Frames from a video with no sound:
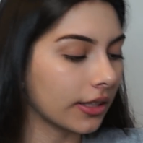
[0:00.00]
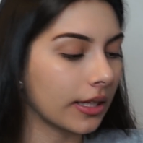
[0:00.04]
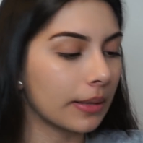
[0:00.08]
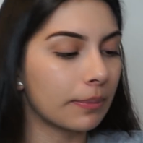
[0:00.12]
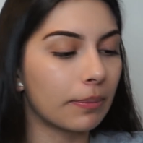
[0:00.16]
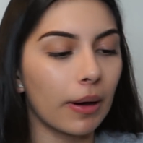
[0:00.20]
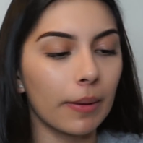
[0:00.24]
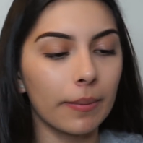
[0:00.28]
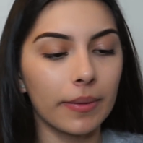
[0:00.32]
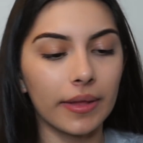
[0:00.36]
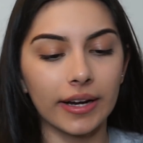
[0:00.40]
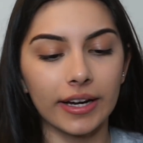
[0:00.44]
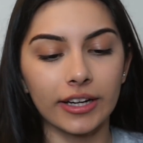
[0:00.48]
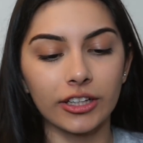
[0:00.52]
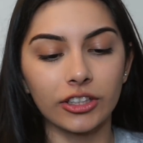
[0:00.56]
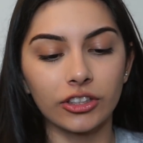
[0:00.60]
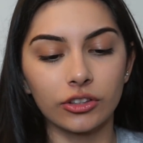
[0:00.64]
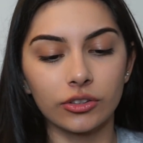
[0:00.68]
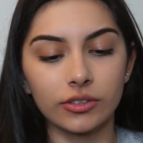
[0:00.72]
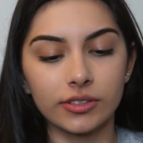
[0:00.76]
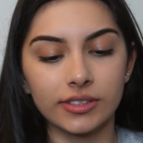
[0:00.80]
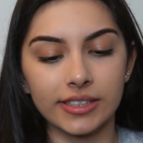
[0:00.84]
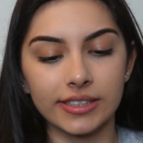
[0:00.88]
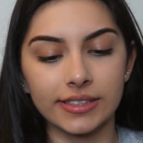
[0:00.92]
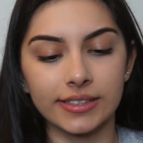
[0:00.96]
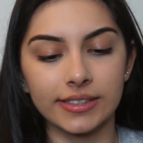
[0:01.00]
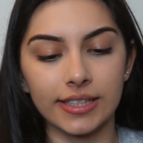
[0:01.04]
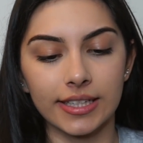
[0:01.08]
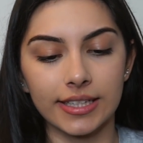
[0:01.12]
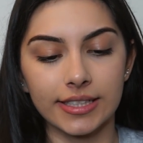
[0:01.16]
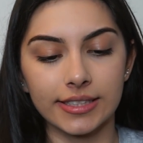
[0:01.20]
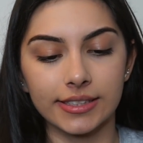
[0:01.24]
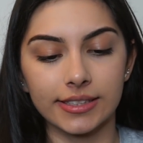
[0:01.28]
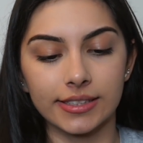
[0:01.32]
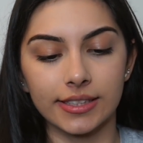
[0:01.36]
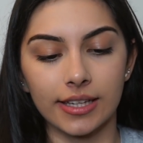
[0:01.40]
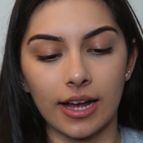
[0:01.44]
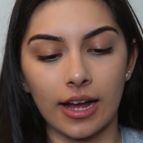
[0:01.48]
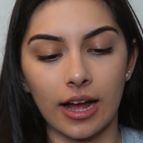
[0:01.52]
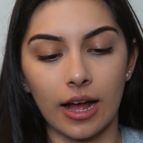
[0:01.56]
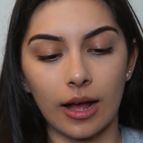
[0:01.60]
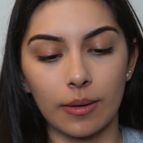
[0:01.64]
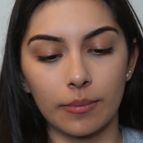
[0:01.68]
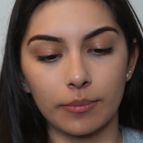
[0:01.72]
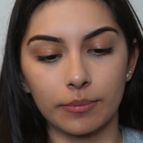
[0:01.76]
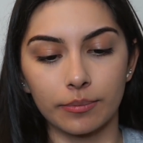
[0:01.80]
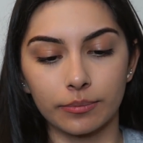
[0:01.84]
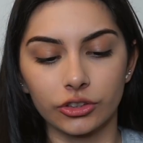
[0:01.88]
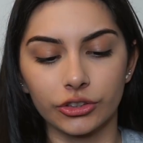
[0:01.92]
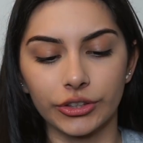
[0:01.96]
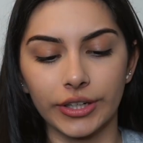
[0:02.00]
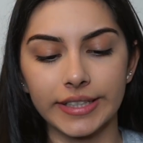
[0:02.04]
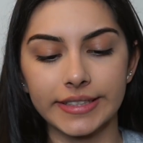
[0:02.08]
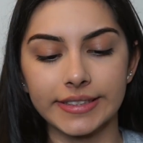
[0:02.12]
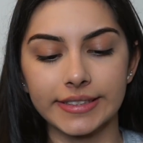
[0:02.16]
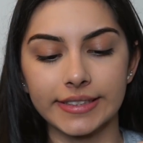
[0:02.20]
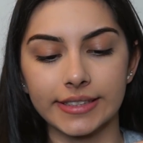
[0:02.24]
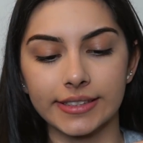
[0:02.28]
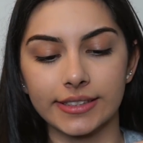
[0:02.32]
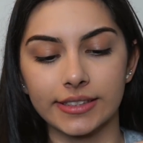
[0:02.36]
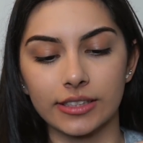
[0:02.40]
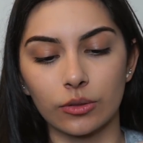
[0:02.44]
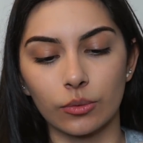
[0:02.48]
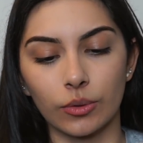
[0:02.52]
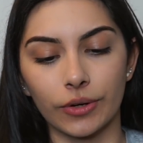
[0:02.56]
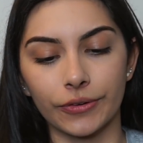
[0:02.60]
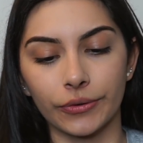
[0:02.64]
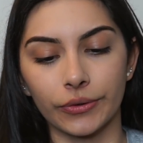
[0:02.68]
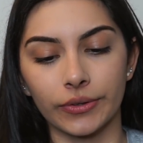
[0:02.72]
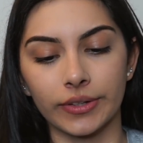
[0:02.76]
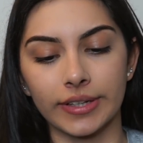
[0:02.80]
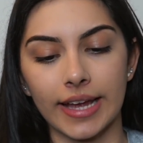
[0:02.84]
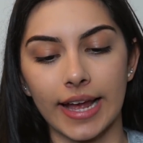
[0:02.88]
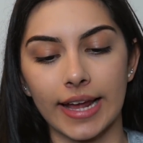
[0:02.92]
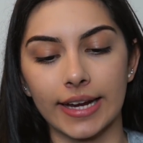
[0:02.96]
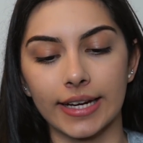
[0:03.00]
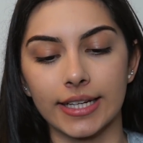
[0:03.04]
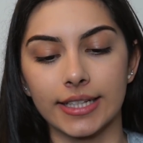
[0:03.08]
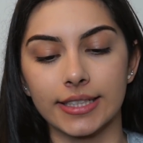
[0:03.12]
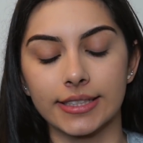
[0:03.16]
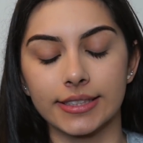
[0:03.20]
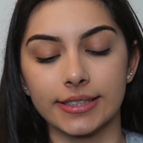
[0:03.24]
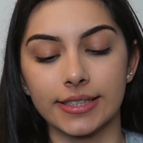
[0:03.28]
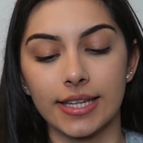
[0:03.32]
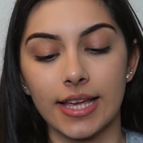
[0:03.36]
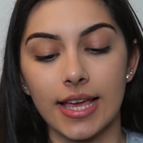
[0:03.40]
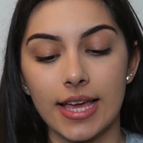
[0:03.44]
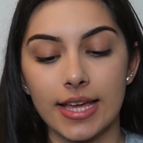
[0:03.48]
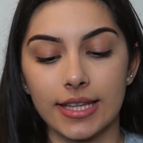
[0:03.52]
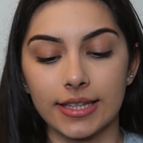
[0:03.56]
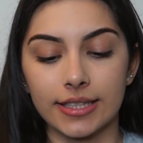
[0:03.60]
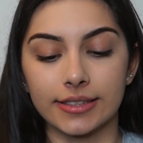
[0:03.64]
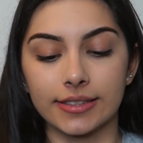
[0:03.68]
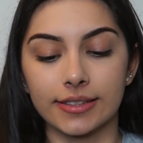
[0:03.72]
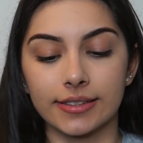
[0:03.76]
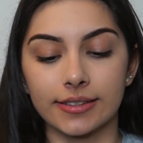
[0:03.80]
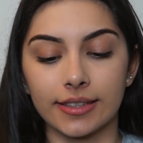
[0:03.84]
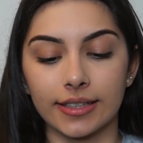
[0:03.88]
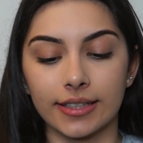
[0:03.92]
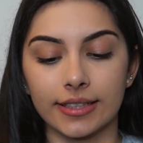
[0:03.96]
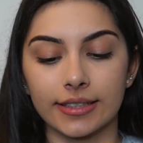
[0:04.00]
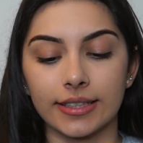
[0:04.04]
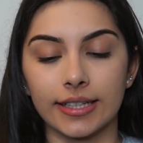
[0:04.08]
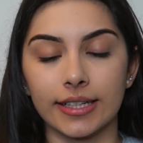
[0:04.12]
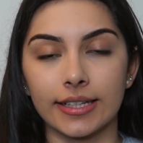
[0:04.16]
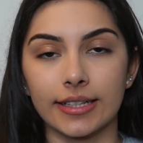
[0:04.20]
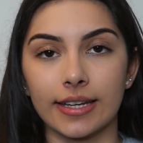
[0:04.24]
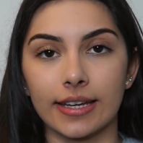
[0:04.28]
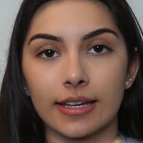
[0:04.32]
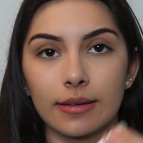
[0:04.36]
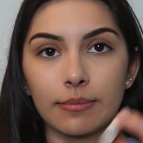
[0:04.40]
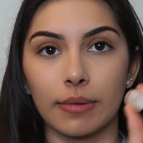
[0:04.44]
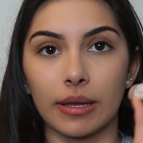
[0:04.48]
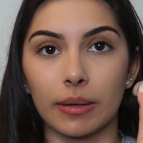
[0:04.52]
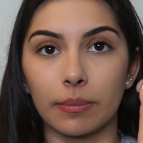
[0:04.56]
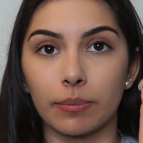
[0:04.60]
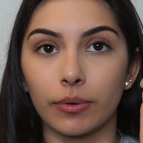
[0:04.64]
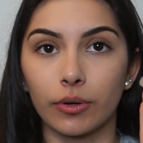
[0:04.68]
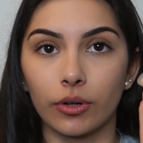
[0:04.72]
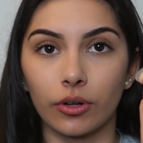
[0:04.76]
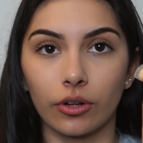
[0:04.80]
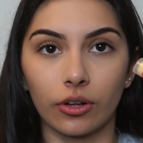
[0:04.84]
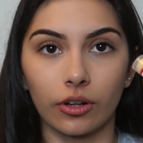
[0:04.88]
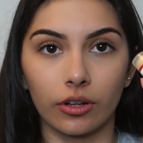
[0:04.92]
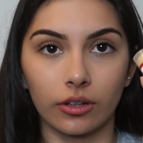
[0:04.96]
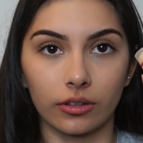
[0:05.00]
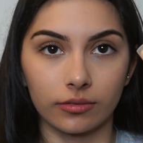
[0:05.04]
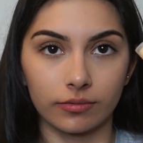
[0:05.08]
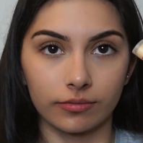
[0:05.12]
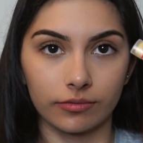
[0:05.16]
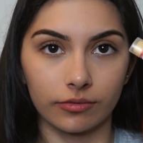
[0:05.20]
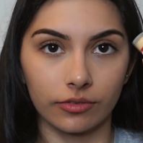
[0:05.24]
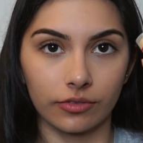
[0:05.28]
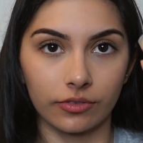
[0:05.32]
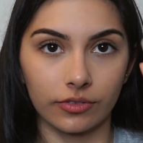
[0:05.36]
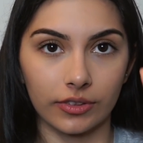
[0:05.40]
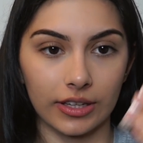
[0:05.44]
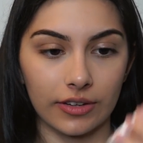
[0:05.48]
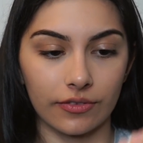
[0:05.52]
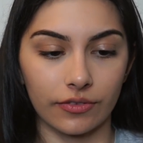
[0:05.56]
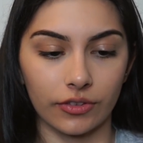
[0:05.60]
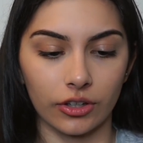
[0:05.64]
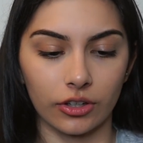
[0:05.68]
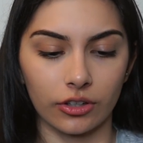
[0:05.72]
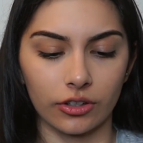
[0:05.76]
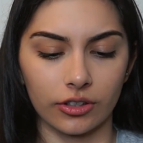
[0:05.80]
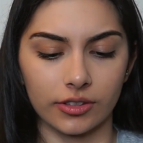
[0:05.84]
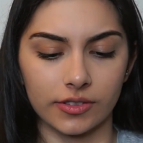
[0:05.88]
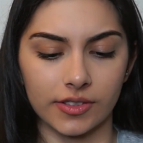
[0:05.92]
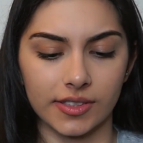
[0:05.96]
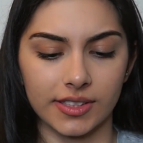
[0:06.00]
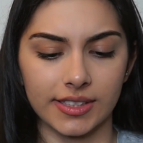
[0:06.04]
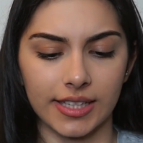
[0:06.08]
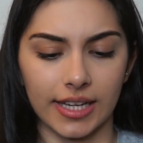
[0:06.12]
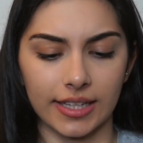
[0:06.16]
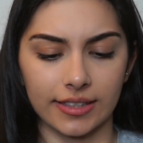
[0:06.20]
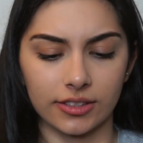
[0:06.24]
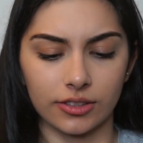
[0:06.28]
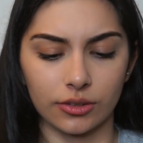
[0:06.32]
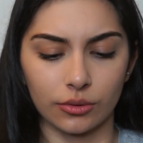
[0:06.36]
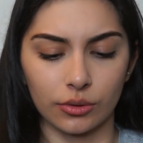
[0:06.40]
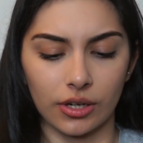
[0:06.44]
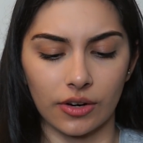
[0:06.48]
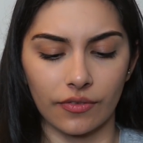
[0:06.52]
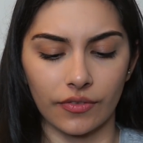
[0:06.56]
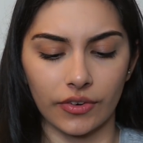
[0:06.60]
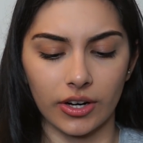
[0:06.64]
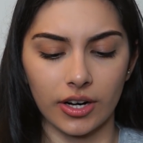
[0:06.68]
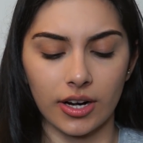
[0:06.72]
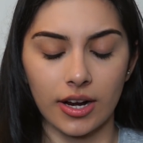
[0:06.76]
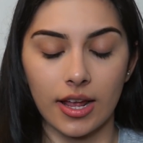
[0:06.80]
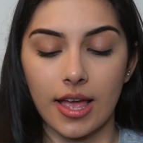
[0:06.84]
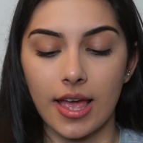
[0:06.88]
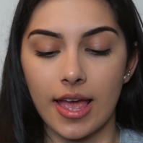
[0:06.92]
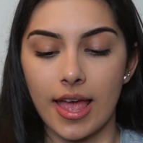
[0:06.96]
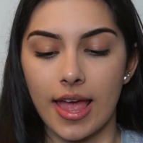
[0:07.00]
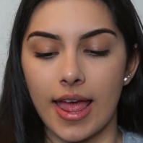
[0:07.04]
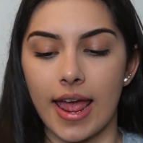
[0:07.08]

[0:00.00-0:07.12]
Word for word: lip balm that I use is this um, Crate 61 Organics. This is a Canadian maple flavor or scent or whatever.